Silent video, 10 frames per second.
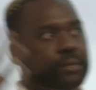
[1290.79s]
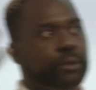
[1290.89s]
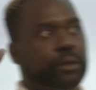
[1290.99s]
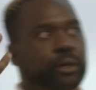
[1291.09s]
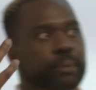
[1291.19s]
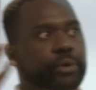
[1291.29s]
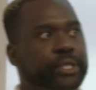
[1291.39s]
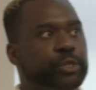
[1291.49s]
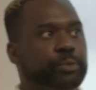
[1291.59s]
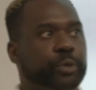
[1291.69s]
and a
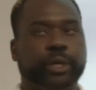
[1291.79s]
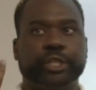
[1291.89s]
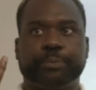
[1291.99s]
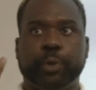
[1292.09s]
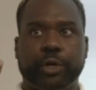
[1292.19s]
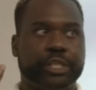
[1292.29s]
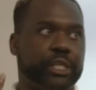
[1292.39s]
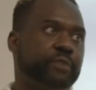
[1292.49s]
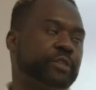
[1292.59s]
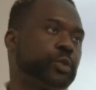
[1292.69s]
principal
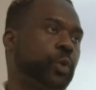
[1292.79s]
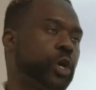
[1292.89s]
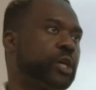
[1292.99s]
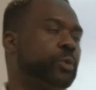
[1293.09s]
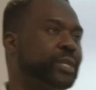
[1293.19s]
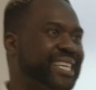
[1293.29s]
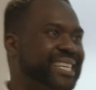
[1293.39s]
portion of his work